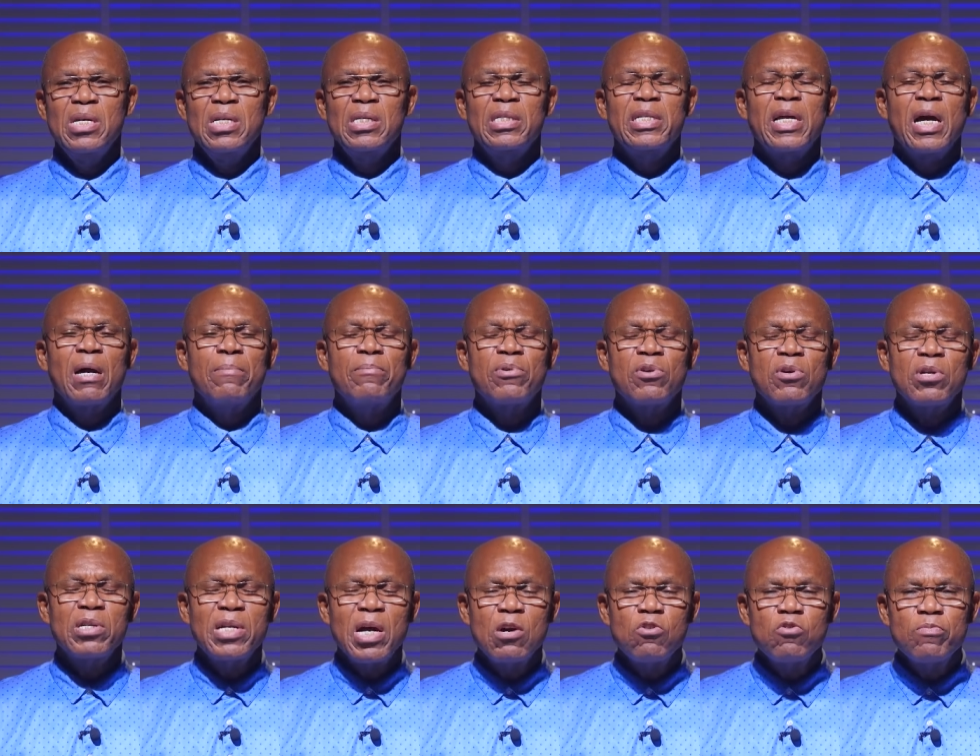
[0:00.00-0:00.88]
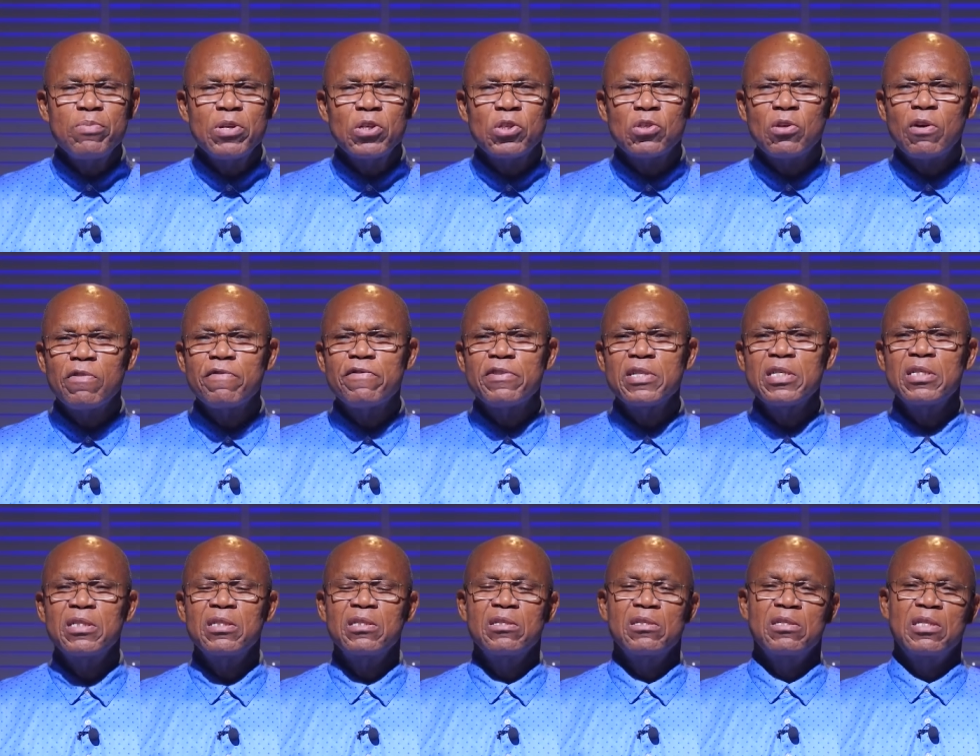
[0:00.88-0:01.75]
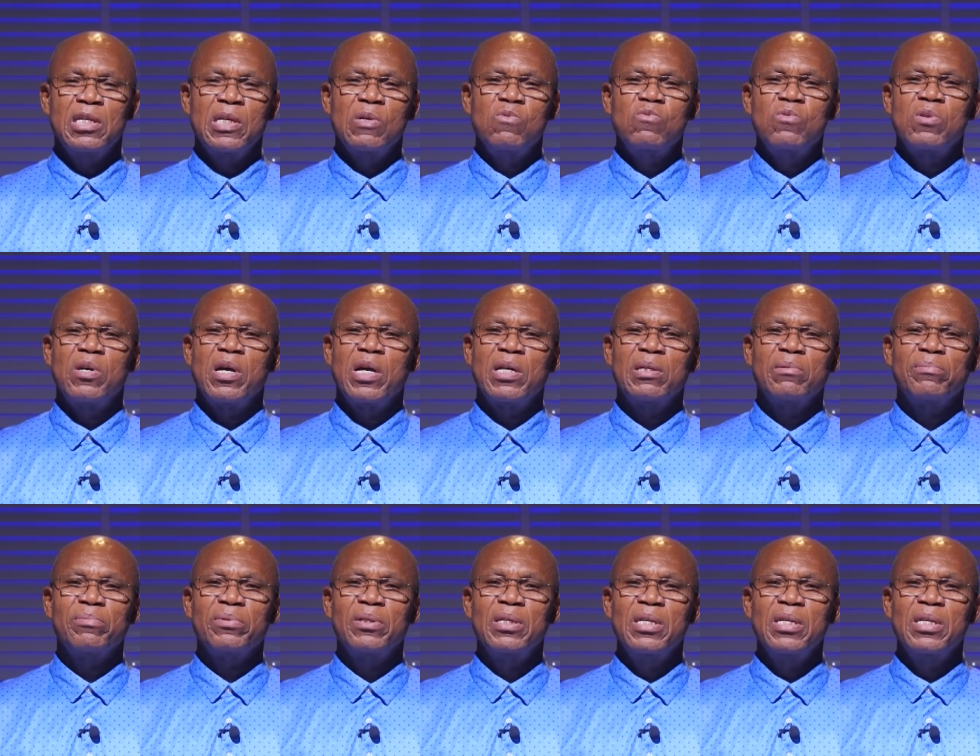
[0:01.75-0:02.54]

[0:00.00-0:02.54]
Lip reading: their brother will be suffering, they won't help.